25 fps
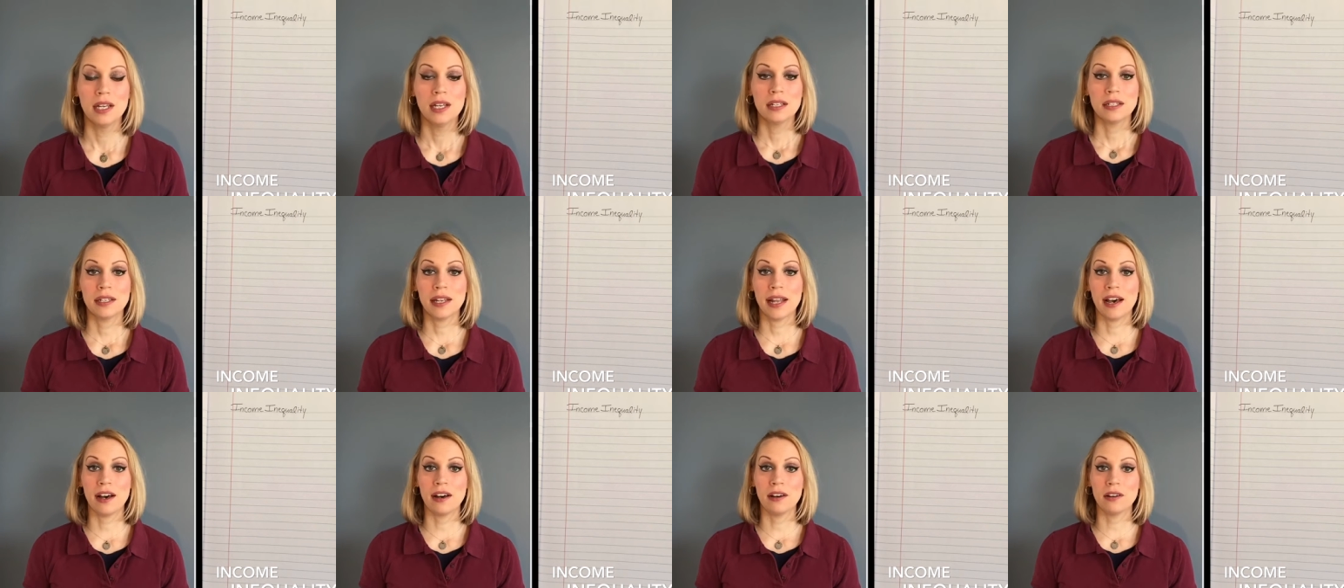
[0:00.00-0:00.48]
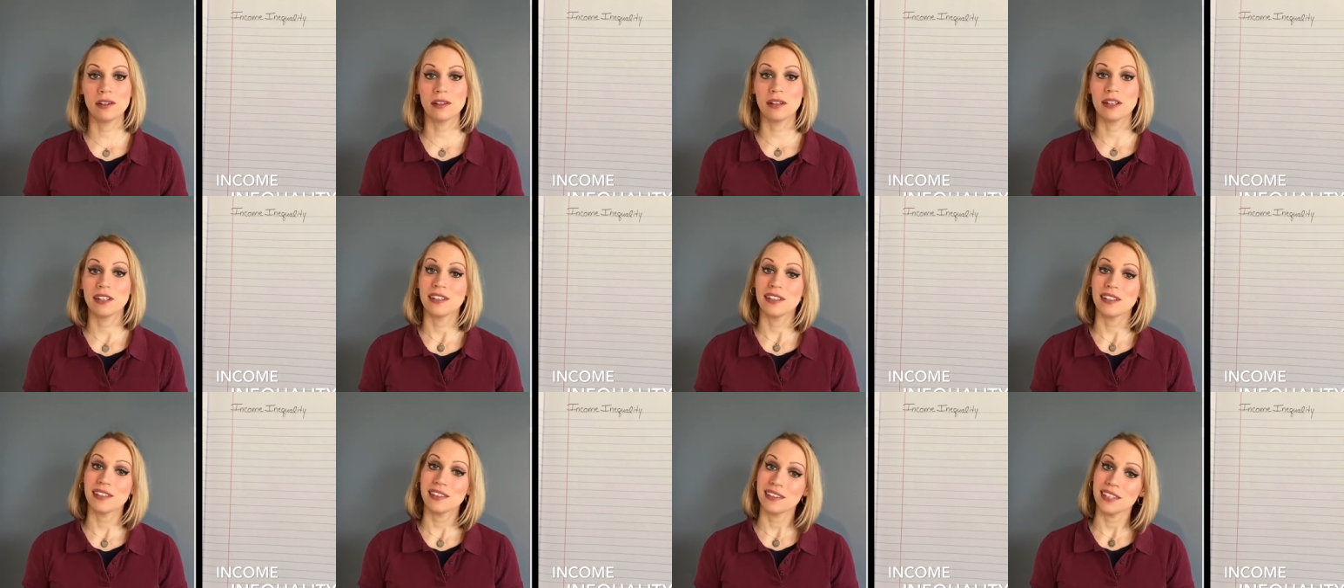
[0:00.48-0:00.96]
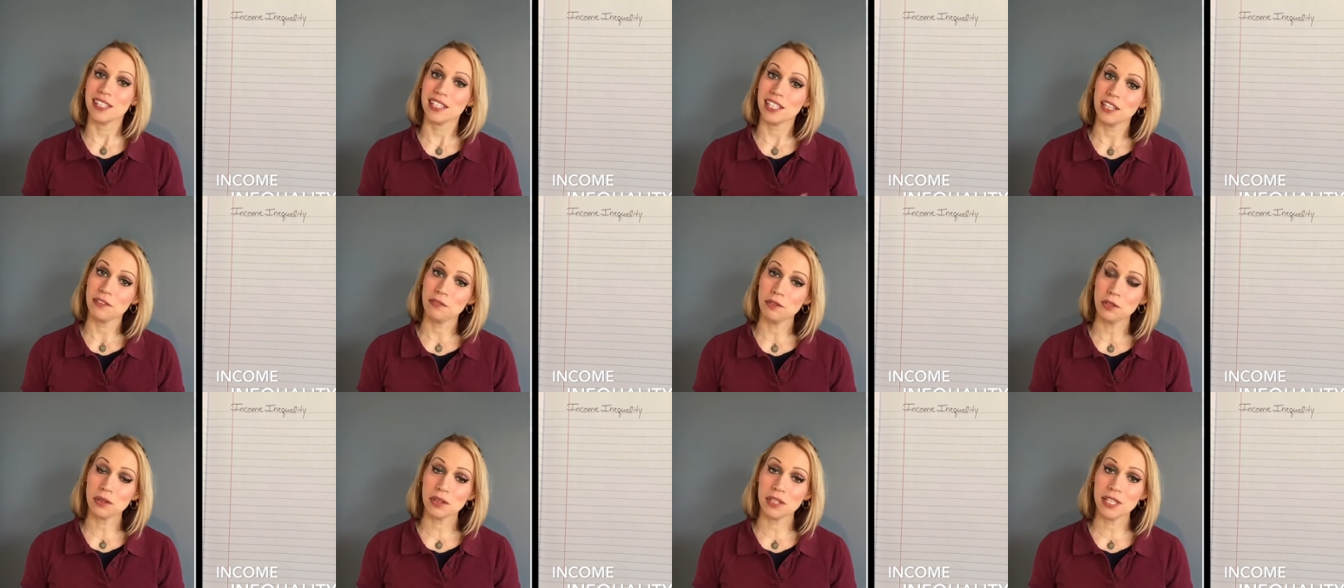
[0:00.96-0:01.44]
Now,
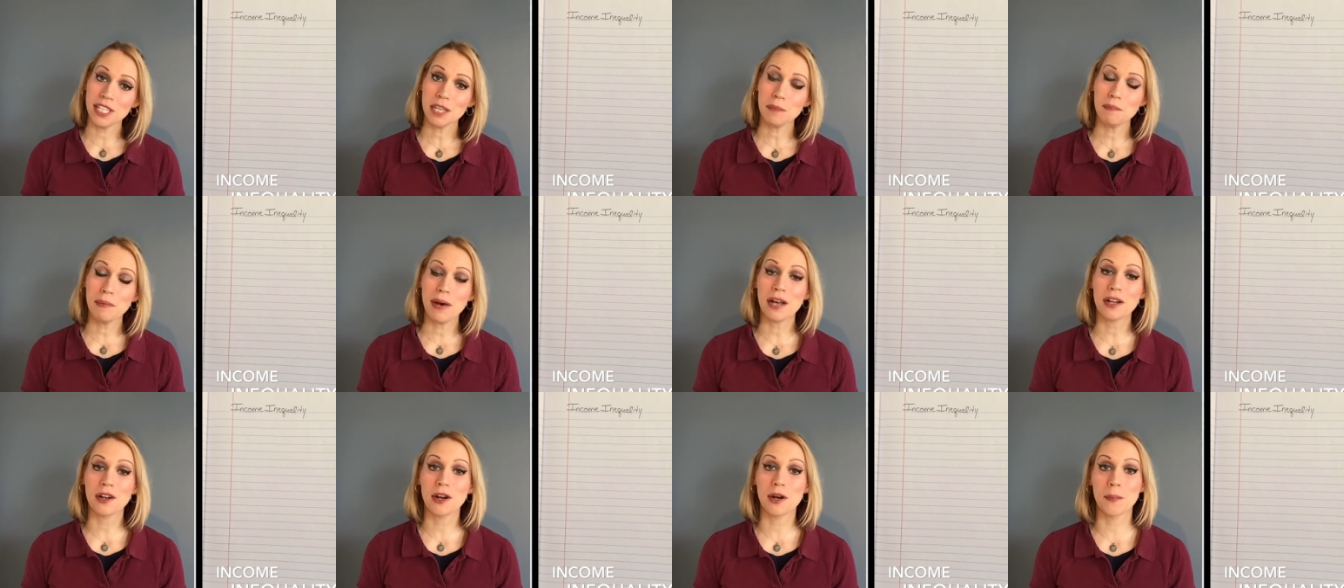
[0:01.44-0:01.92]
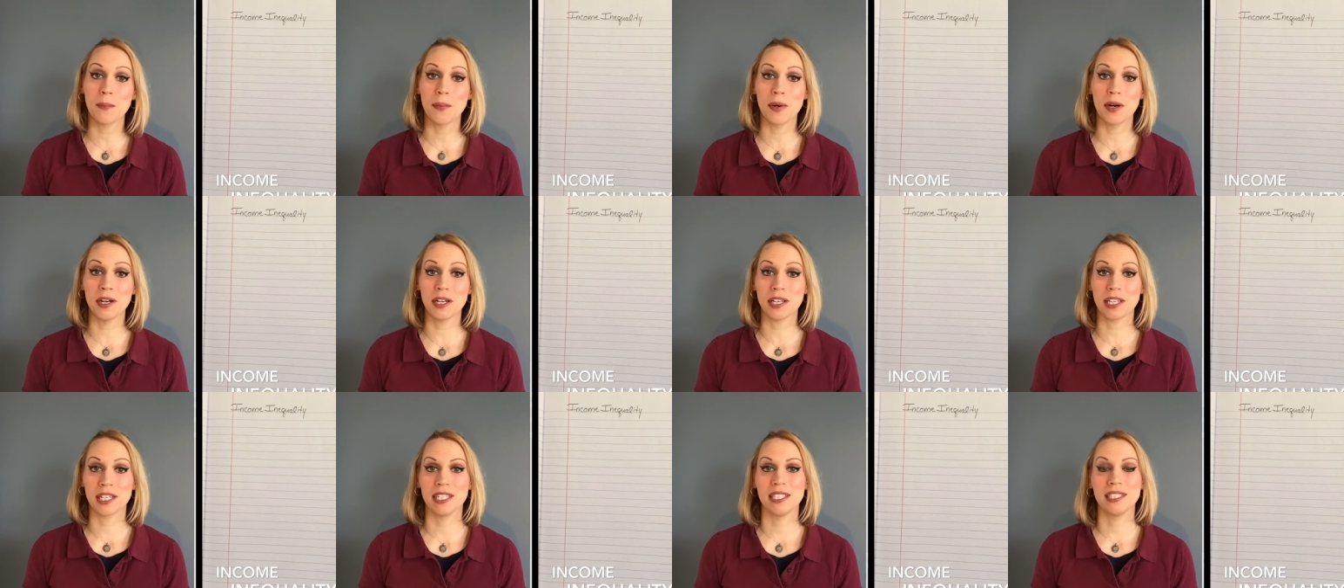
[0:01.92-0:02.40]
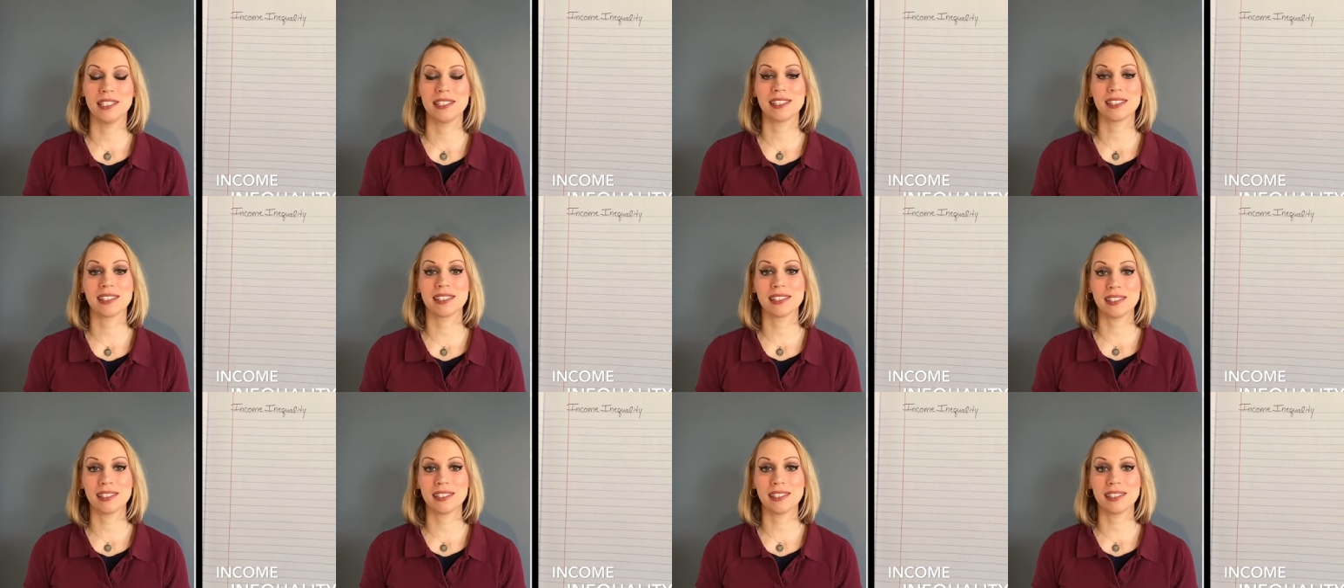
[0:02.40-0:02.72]
if you think about our markets,